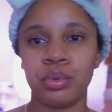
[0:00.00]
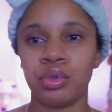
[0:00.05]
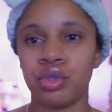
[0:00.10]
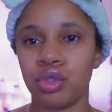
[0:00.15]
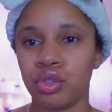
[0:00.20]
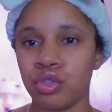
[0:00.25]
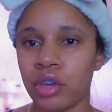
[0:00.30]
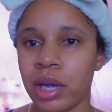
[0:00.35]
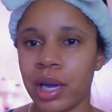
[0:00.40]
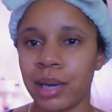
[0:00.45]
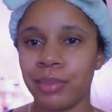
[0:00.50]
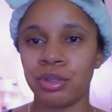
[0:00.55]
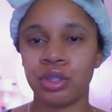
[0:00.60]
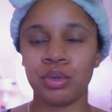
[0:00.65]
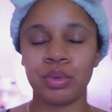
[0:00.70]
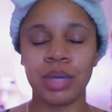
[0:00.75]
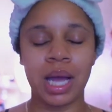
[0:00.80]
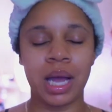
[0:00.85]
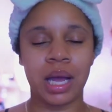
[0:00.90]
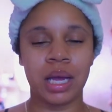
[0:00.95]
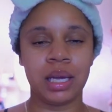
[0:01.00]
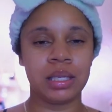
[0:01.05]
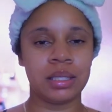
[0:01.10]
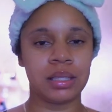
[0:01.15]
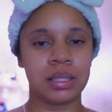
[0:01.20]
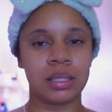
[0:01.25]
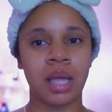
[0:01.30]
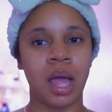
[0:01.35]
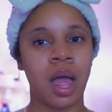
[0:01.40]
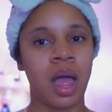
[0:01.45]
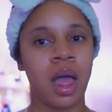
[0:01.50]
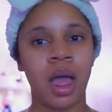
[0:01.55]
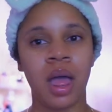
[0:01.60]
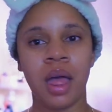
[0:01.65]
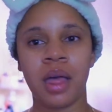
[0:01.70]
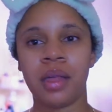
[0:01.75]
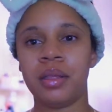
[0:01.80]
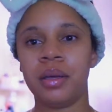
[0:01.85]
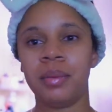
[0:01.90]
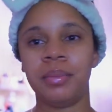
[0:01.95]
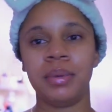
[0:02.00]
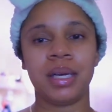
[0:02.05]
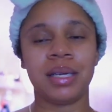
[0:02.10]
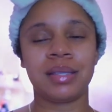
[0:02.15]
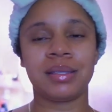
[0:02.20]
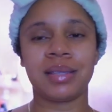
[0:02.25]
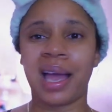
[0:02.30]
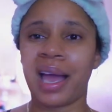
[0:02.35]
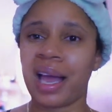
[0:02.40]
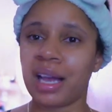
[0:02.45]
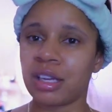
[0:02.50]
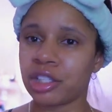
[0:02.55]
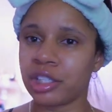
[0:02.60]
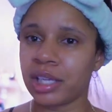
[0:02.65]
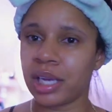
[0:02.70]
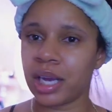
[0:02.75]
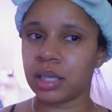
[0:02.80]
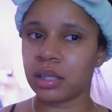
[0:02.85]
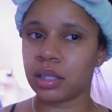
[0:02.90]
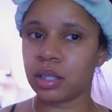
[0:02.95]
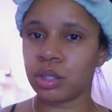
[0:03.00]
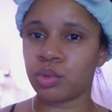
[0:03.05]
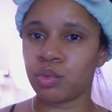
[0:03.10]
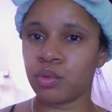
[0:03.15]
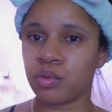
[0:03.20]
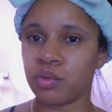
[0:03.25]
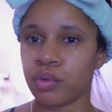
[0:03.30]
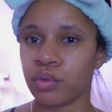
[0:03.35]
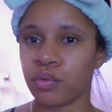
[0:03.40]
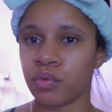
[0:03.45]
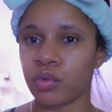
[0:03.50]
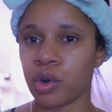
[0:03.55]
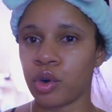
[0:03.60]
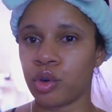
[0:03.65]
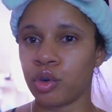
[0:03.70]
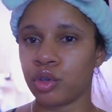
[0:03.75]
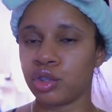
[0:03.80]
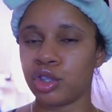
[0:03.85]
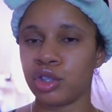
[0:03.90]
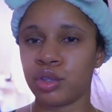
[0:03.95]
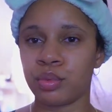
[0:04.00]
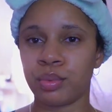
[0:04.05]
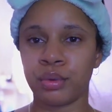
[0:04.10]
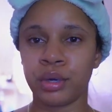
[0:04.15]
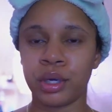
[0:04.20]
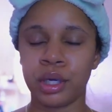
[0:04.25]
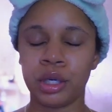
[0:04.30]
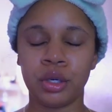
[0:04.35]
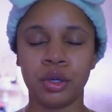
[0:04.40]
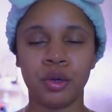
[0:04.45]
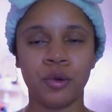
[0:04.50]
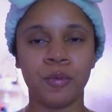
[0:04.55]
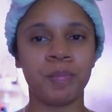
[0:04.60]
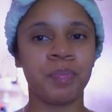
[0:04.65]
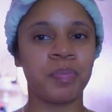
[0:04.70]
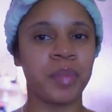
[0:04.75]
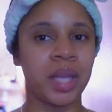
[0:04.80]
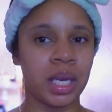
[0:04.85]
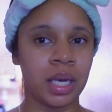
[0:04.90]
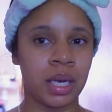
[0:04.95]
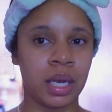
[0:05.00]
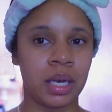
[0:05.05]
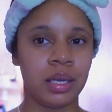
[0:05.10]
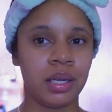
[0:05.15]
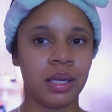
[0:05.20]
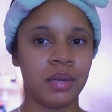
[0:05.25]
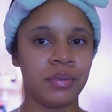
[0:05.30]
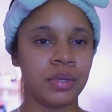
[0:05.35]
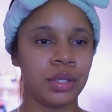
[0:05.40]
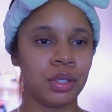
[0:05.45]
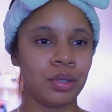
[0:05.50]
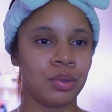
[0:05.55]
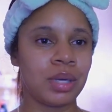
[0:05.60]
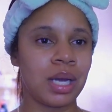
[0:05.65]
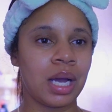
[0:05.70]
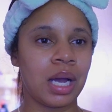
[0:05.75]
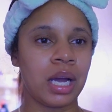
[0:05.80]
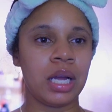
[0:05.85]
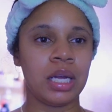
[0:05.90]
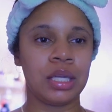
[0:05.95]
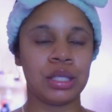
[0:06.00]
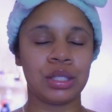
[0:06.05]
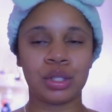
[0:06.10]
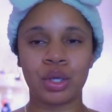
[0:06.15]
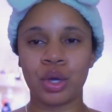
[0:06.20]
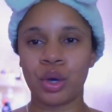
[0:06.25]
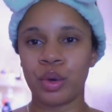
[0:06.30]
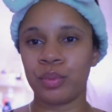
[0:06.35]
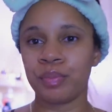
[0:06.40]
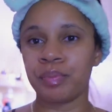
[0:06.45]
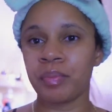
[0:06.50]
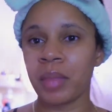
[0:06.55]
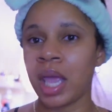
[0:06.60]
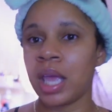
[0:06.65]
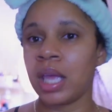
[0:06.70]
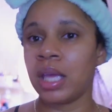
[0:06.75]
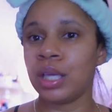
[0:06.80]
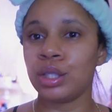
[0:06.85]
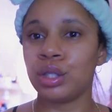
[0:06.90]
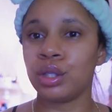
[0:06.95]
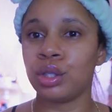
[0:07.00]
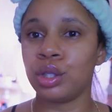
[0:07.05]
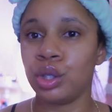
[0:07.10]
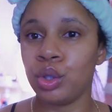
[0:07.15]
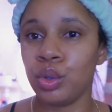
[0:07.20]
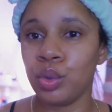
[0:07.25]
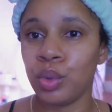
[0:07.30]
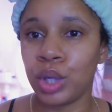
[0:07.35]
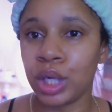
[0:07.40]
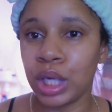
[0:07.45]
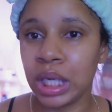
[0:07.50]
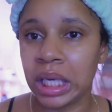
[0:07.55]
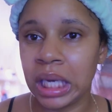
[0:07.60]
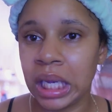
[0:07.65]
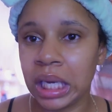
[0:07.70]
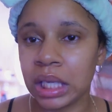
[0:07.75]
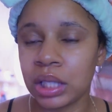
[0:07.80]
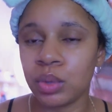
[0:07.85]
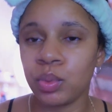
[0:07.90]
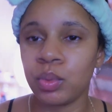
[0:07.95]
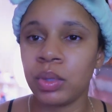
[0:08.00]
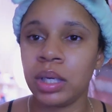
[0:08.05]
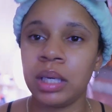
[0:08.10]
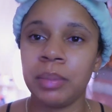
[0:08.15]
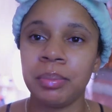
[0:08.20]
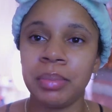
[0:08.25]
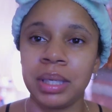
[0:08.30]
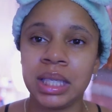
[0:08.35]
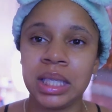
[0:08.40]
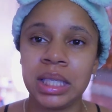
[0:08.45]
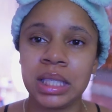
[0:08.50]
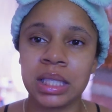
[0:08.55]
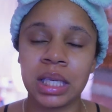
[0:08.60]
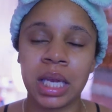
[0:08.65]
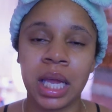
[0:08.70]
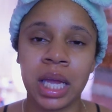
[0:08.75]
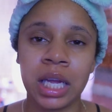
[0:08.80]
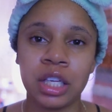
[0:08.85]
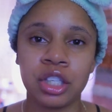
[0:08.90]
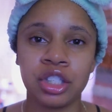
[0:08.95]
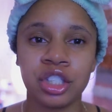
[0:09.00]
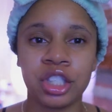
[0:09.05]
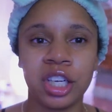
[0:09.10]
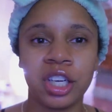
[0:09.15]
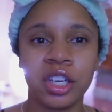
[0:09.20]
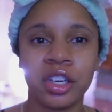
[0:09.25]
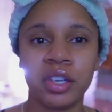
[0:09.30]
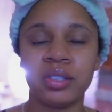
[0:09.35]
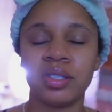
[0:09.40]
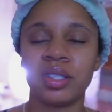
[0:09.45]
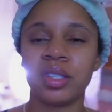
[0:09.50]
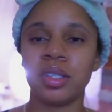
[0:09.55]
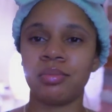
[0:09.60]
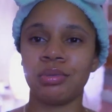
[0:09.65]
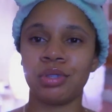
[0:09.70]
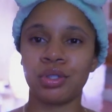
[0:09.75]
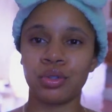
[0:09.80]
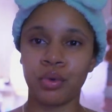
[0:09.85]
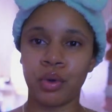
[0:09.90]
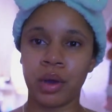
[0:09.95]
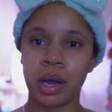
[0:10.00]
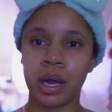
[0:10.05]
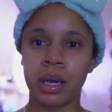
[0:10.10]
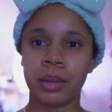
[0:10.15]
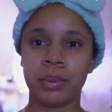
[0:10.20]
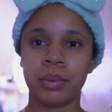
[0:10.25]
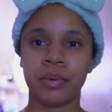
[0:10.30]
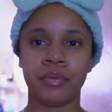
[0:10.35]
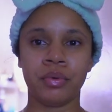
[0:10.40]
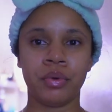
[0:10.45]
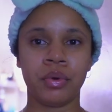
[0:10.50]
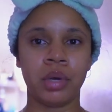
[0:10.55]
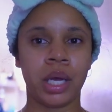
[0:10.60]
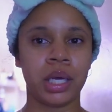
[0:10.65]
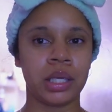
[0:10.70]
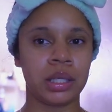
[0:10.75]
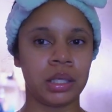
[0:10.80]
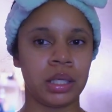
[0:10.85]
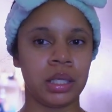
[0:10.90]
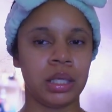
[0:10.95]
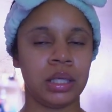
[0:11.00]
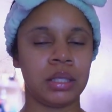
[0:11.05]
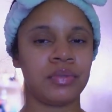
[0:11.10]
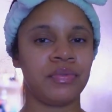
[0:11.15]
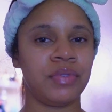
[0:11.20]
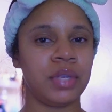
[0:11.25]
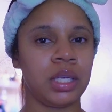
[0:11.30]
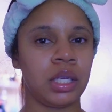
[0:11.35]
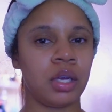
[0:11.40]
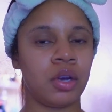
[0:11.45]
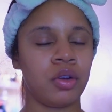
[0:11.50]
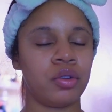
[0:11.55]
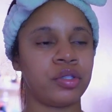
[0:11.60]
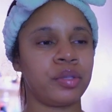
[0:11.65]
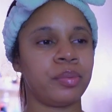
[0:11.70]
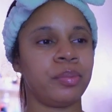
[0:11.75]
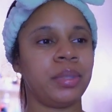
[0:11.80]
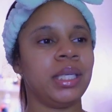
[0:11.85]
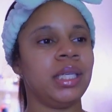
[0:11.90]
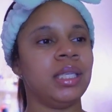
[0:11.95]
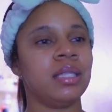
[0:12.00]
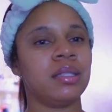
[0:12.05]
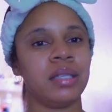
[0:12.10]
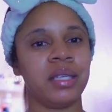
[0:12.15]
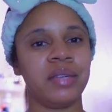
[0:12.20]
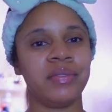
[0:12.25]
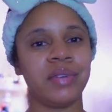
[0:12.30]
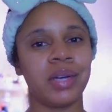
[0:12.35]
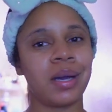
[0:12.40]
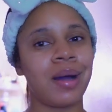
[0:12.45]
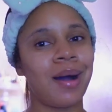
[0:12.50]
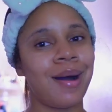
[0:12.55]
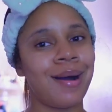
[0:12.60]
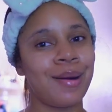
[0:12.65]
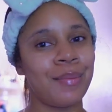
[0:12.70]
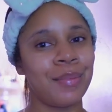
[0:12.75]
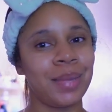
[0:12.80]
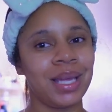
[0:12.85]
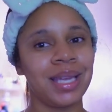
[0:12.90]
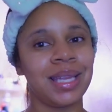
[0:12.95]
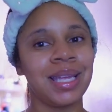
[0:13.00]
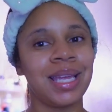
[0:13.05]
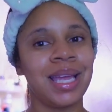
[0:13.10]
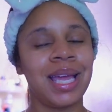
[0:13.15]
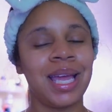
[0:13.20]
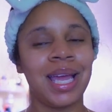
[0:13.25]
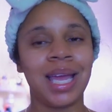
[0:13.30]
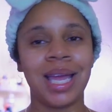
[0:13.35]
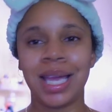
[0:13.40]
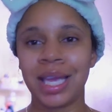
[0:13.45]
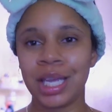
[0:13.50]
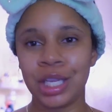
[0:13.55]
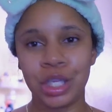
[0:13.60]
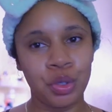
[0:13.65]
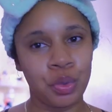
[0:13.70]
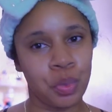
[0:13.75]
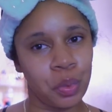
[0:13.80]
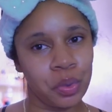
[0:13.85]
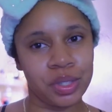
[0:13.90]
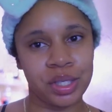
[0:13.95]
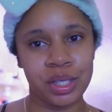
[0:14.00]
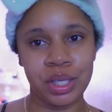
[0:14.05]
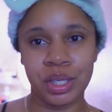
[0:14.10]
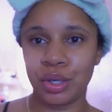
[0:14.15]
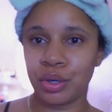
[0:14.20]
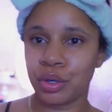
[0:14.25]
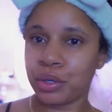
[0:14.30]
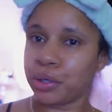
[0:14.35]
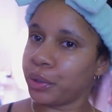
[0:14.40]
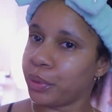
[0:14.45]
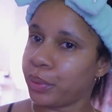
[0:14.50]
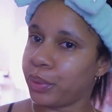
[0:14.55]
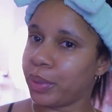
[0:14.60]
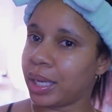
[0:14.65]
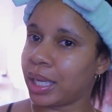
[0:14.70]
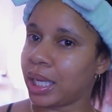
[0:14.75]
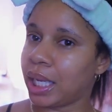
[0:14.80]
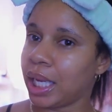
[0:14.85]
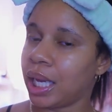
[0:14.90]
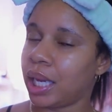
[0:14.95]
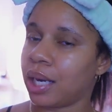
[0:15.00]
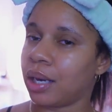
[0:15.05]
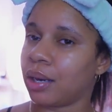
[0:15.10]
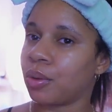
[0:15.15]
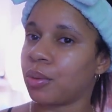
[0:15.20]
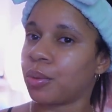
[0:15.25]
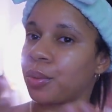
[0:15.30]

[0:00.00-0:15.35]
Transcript: straps, you guys, the best. I actually got this one from Ross. It's brand new and I love it, you guys. So see you on the next one. Please like, share, and subscribe. If you like these videos, please leave a comment and you will see your girl again.